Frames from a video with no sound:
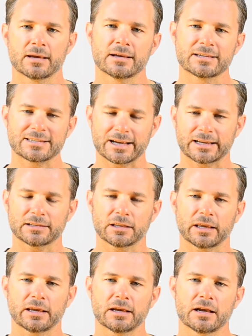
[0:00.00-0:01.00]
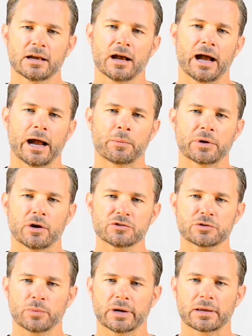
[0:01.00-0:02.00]
Secondly, I would
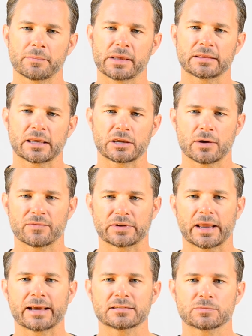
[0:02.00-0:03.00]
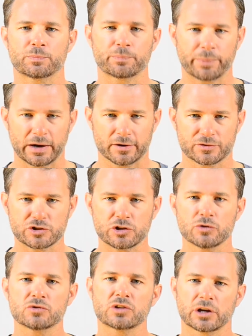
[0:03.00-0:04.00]
also recommend that you have a nice pair of
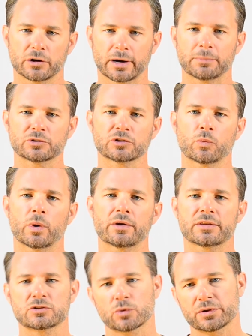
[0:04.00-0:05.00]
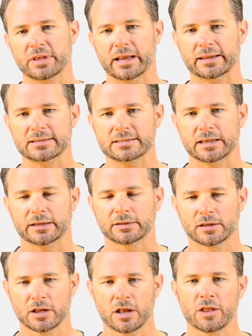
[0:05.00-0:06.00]
shoes that you're able to wear these orthotics in.
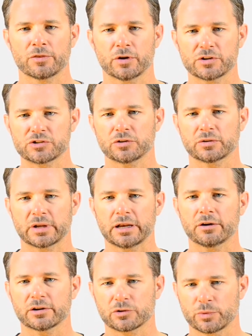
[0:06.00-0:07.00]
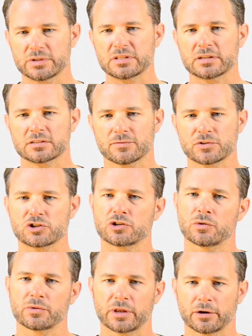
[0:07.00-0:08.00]
There are certain characteristics of a
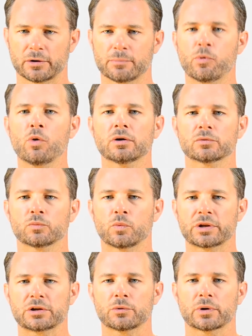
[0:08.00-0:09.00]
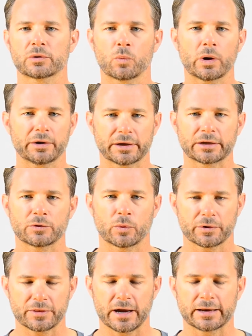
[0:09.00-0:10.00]
shoe that are important when you are wearing an
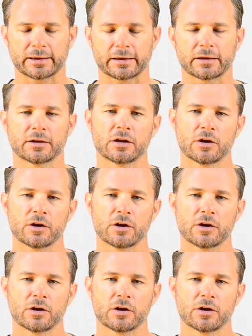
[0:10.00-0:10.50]
orthotic.